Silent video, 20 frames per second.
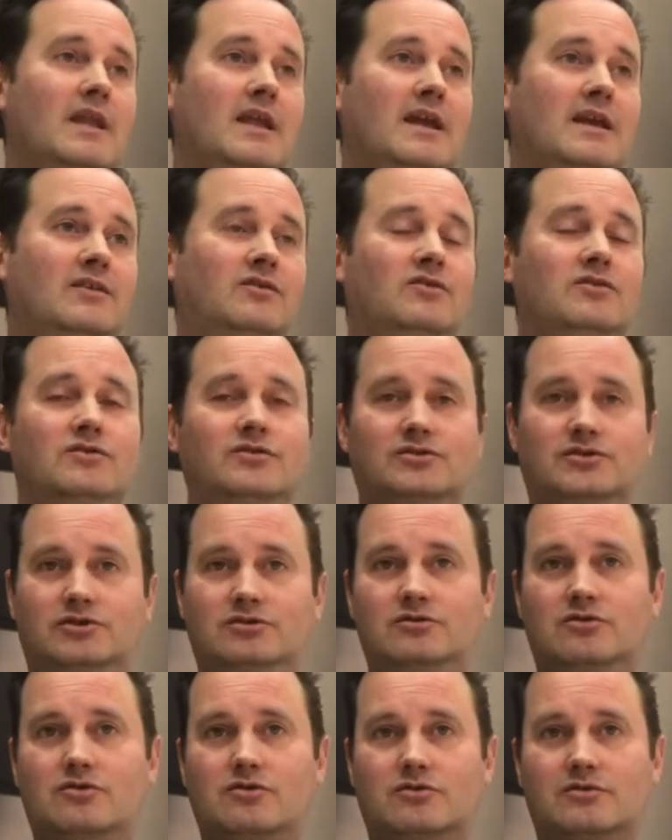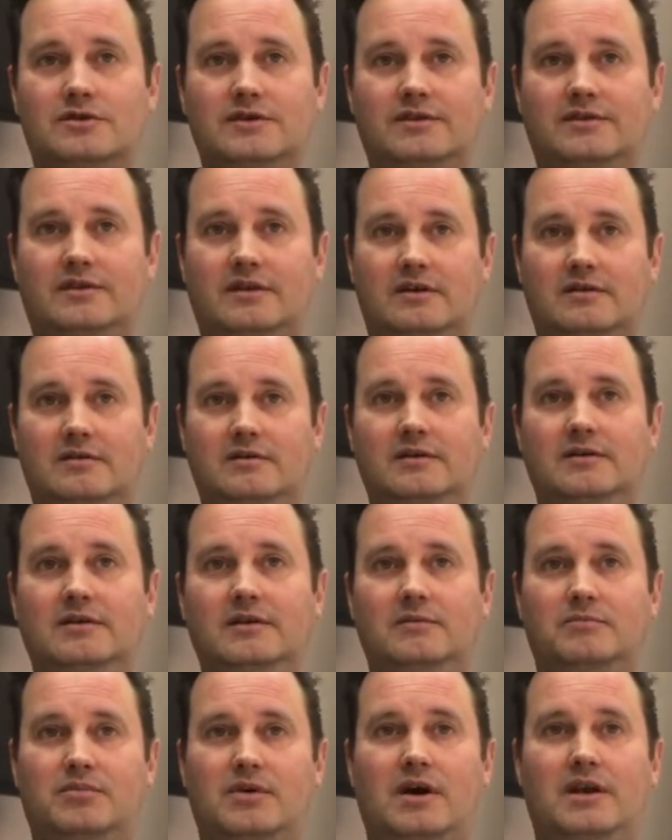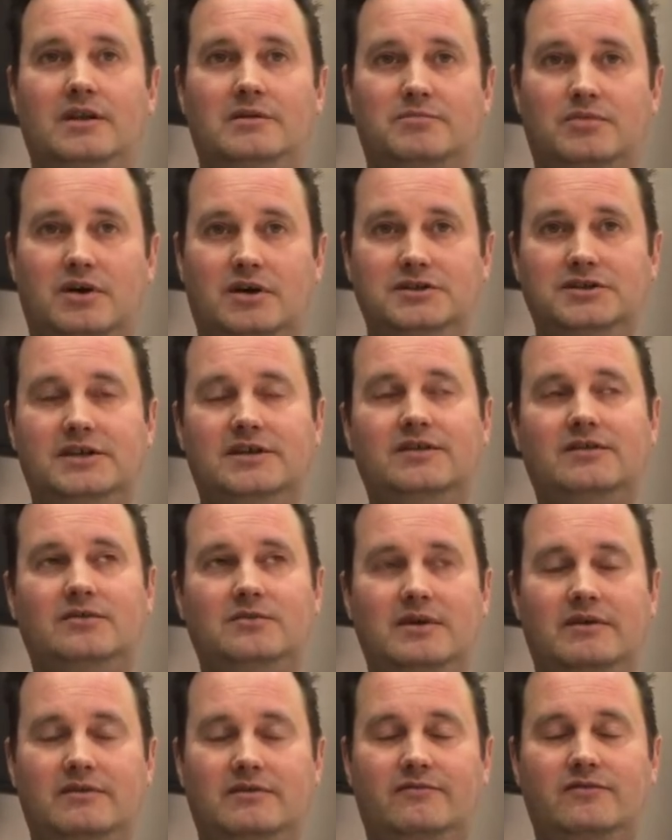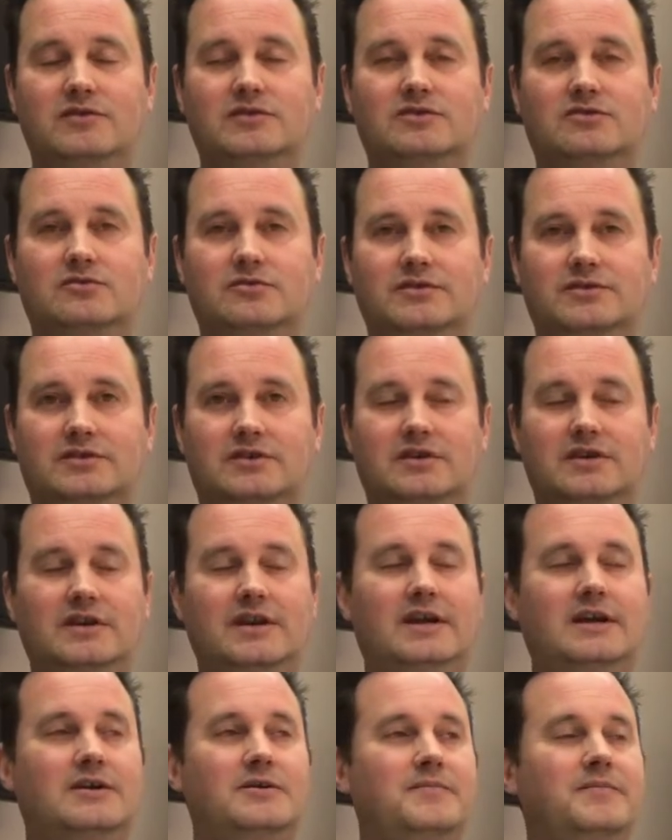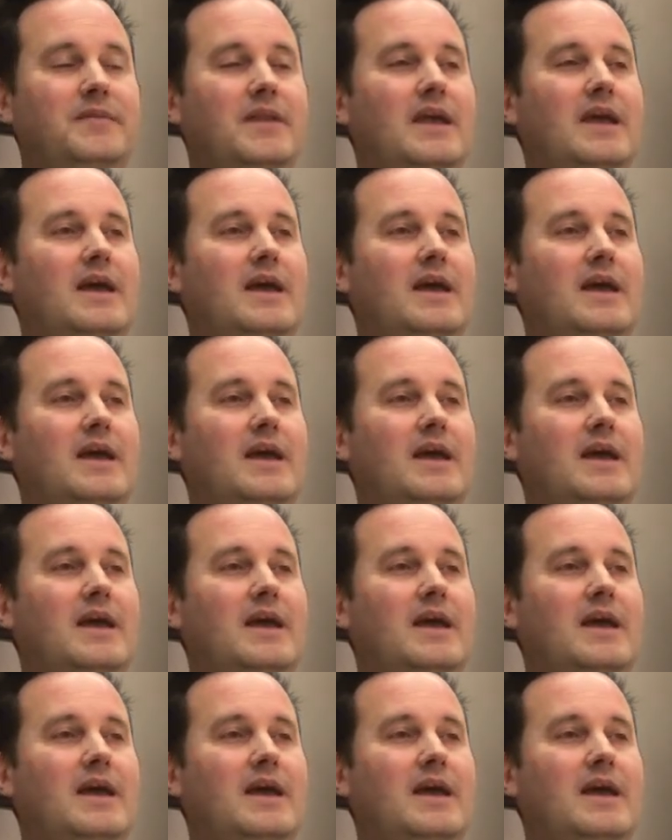And so there's two cohorts that are in the pilot project. So we have the first cohort started now.